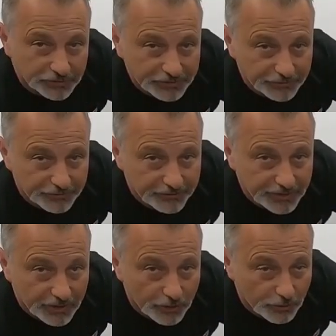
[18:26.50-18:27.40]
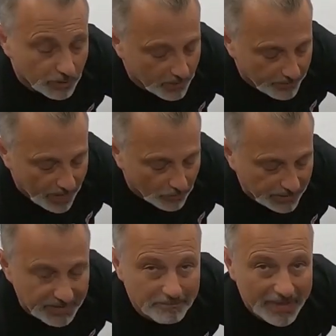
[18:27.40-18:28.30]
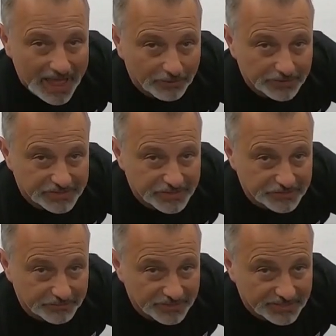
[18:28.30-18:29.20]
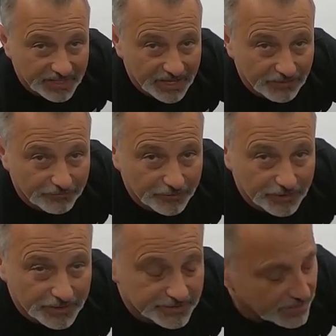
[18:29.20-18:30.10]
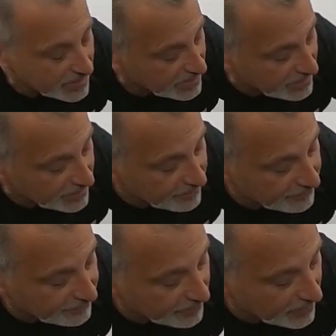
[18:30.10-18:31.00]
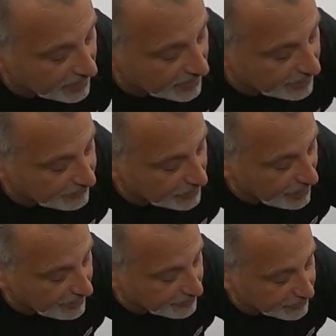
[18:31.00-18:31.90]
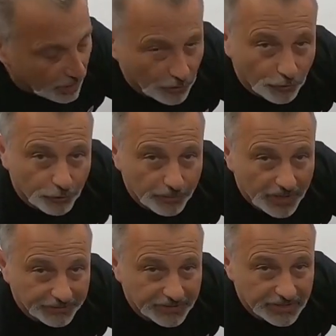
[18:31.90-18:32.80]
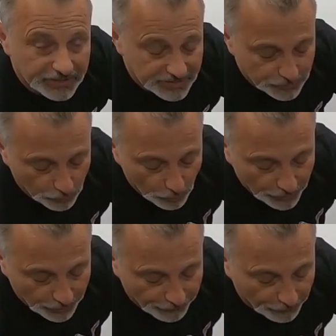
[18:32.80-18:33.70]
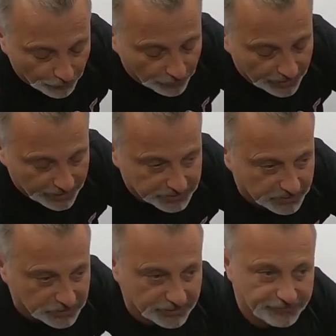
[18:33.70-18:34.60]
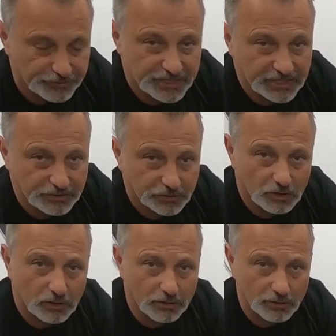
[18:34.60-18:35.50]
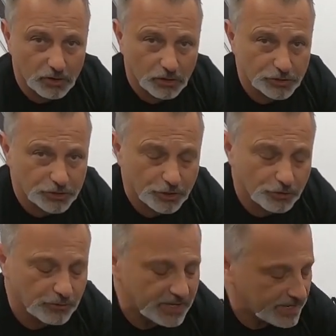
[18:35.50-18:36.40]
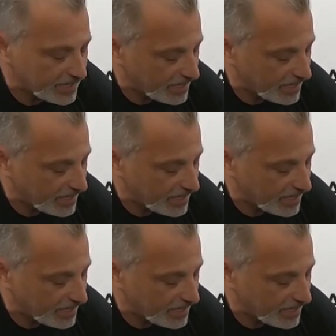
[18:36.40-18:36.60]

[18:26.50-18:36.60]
earlier in the video about a battery system that they have for this. If, uh, if you have not heard about these, these are wonderful, especially if you're taking your car to the car show.